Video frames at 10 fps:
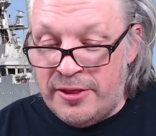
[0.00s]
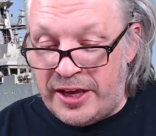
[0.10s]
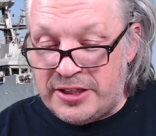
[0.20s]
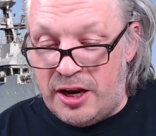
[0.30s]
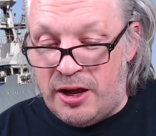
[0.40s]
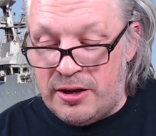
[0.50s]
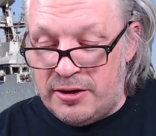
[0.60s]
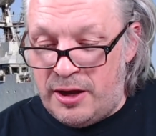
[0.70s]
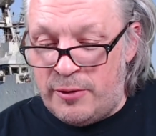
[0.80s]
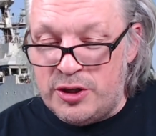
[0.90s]
Thanks a lot.
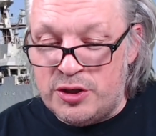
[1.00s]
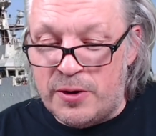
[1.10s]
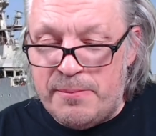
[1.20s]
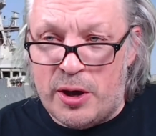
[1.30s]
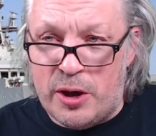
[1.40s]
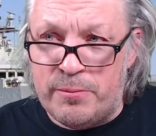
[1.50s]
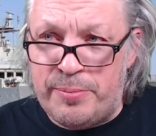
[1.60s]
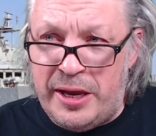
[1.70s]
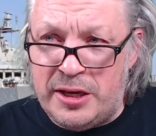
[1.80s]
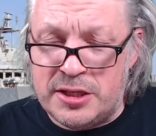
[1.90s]
Hope you're enjoying Myrtle
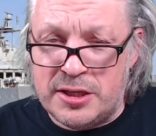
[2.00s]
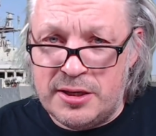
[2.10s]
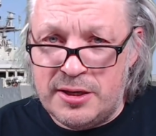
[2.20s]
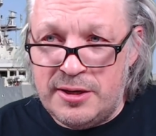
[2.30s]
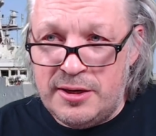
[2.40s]
Beach.